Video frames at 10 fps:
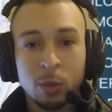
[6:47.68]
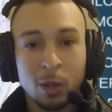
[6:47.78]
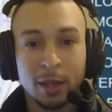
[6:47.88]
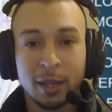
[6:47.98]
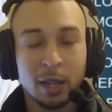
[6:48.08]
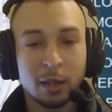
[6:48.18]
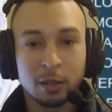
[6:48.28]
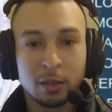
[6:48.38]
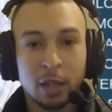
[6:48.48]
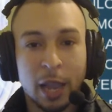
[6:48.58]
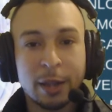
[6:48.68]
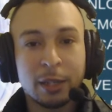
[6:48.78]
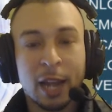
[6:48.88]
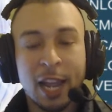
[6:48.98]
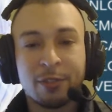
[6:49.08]
Again,
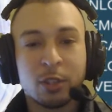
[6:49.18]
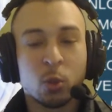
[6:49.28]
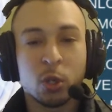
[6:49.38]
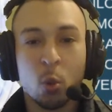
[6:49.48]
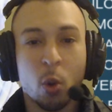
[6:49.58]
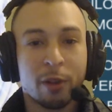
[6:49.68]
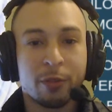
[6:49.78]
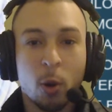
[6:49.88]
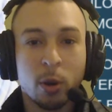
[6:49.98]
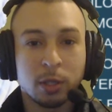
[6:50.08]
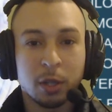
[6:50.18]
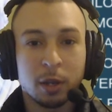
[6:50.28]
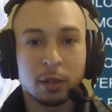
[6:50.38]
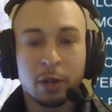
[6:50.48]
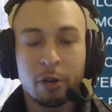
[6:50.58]
life is what you want to focus
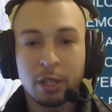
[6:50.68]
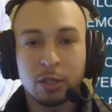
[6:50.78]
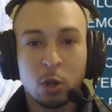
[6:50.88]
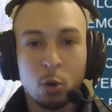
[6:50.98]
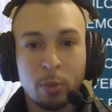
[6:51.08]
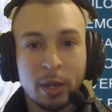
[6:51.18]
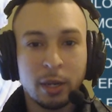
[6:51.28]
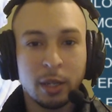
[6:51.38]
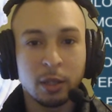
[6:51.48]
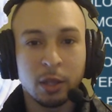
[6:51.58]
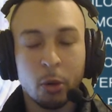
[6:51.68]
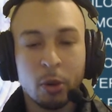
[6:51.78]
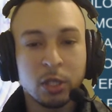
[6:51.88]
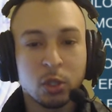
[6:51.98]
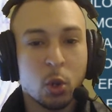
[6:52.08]
on. There is no meaning, there
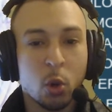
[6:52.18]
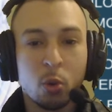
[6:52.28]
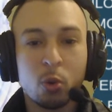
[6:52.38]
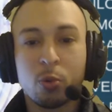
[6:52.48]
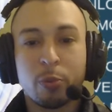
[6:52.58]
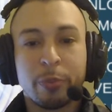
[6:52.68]
is no